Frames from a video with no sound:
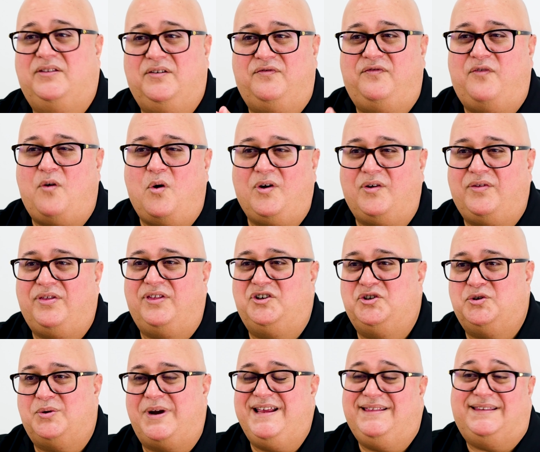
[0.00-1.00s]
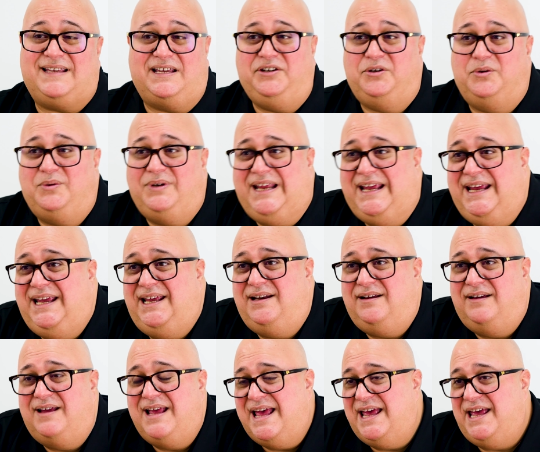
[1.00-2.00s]
The fourth trait that you
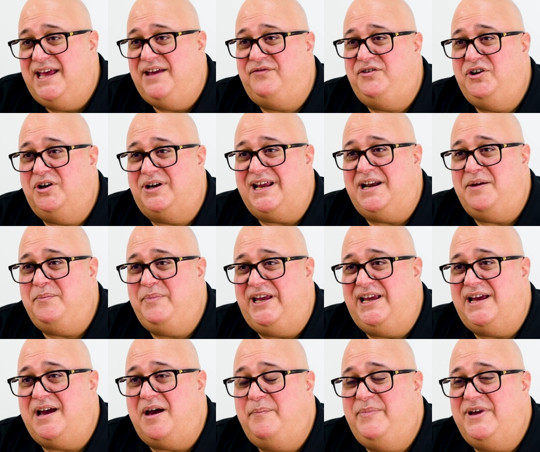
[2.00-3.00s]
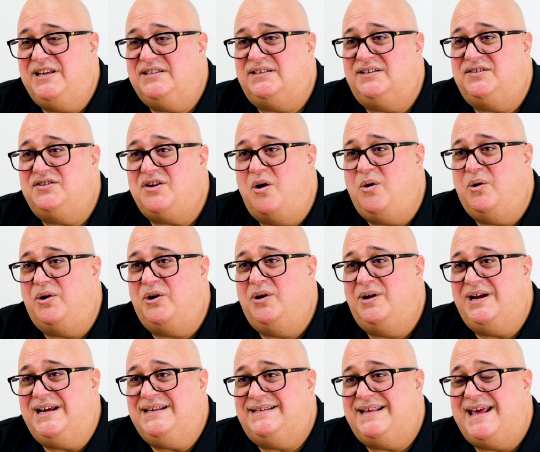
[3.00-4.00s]
need if you're gonna be a business
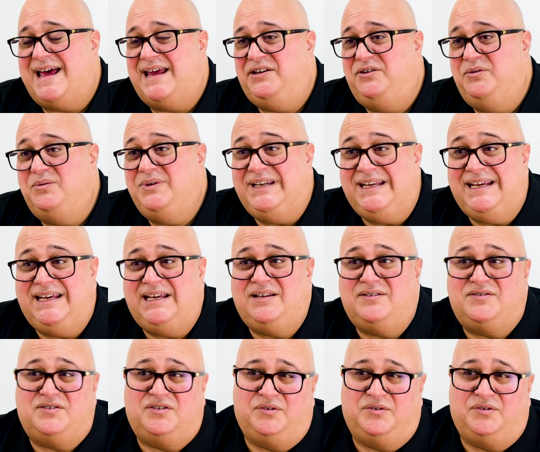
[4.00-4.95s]
owner is that you need